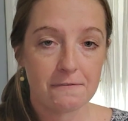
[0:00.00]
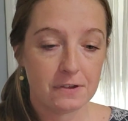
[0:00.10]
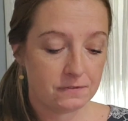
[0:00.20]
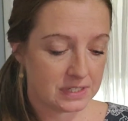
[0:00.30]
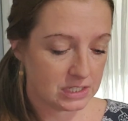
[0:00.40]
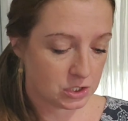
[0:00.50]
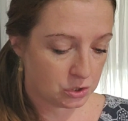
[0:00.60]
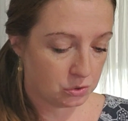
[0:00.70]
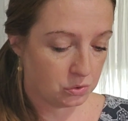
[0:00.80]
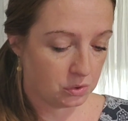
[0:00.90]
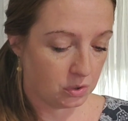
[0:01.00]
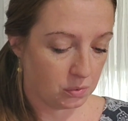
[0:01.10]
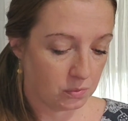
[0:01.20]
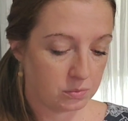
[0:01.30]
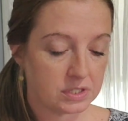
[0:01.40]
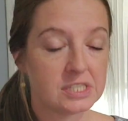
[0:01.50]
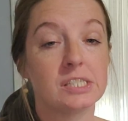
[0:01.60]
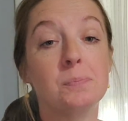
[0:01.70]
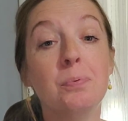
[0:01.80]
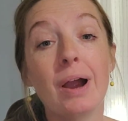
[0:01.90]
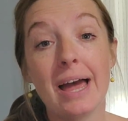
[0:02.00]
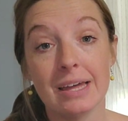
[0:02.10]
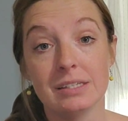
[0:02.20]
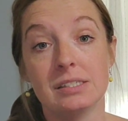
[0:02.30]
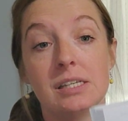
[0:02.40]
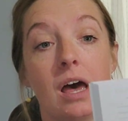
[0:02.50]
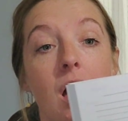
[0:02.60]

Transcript: 52 spreads